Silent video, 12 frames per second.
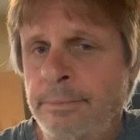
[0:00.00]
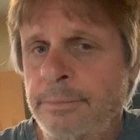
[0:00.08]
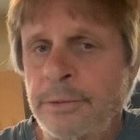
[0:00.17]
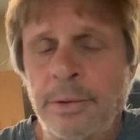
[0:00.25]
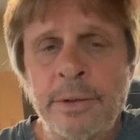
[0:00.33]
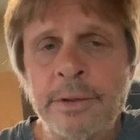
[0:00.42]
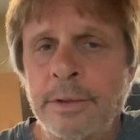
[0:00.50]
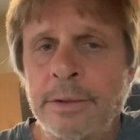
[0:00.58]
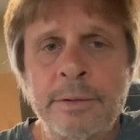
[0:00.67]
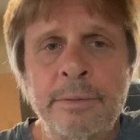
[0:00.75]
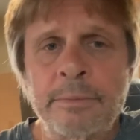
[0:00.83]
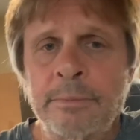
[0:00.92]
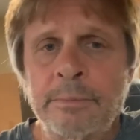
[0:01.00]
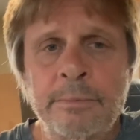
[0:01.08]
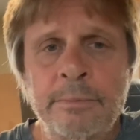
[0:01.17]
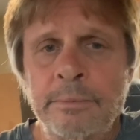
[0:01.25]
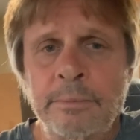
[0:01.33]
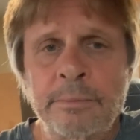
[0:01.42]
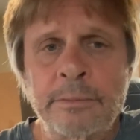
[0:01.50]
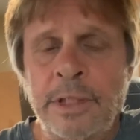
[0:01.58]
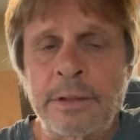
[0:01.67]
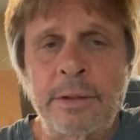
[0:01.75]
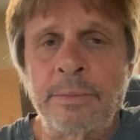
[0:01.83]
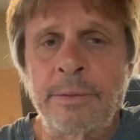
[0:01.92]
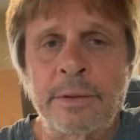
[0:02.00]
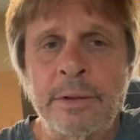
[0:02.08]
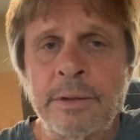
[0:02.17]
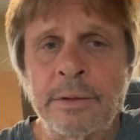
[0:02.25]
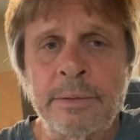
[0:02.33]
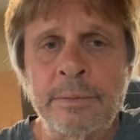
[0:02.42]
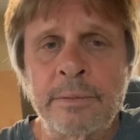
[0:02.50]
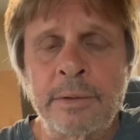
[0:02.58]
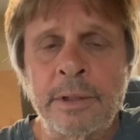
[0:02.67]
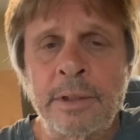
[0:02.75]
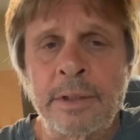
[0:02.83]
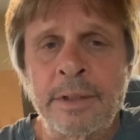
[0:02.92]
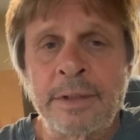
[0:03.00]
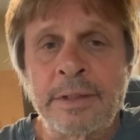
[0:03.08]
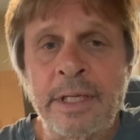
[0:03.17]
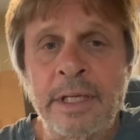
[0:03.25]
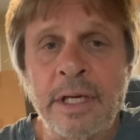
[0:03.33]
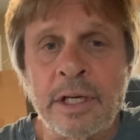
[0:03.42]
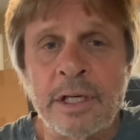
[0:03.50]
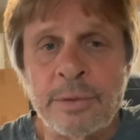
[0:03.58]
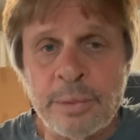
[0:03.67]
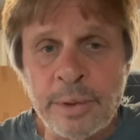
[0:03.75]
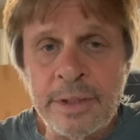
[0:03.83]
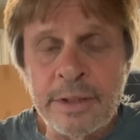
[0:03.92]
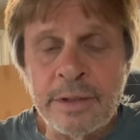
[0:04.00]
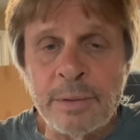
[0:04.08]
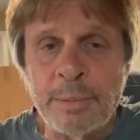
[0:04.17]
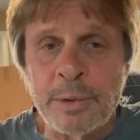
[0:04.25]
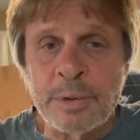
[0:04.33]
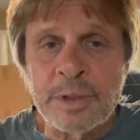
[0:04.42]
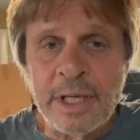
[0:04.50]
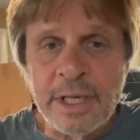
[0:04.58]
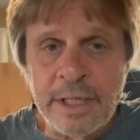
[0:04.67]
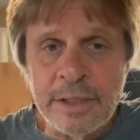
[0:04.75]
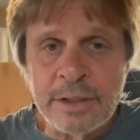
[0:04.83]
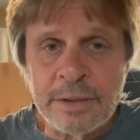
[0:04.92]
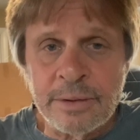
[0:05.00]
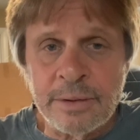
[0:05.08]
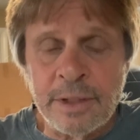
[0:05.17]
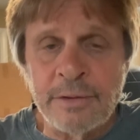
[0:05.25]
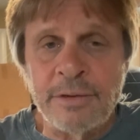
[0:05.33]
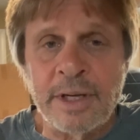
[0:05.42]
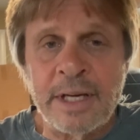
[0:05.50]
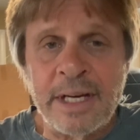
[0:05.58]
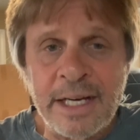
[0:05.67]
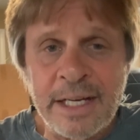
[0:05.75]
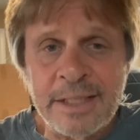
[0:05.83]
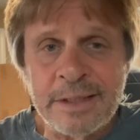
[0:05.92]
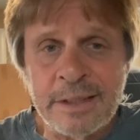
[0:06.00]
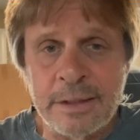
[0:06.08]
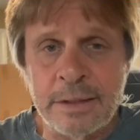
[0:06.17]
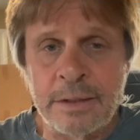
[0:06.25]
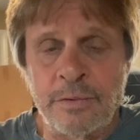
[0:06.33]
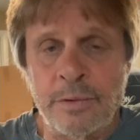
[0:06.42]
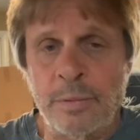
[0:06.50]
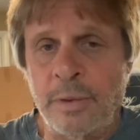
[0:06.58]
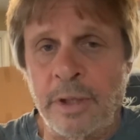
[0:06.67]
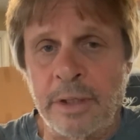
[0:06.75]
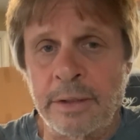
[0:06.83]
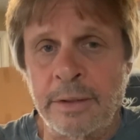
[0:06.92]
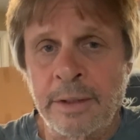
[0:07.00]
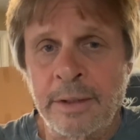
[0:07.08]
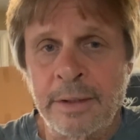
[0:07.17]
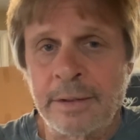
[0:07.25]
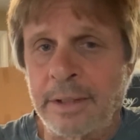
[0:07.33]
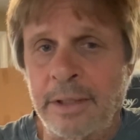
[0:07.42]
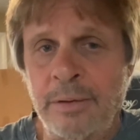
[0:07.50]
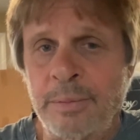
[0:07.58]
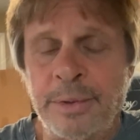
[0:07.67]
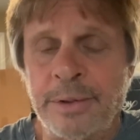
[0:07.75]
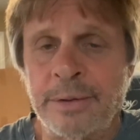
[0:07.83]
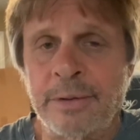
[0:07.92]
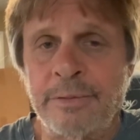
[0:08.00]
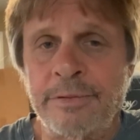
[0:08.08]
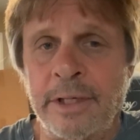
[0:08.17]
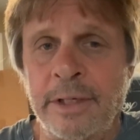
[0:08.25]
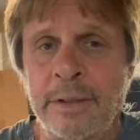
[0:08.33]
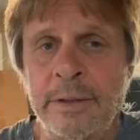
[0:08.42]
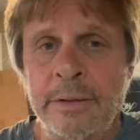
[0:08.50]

No, it doesn't. That's not what they do. They increase the potential of the contents of the water. They don't purify it.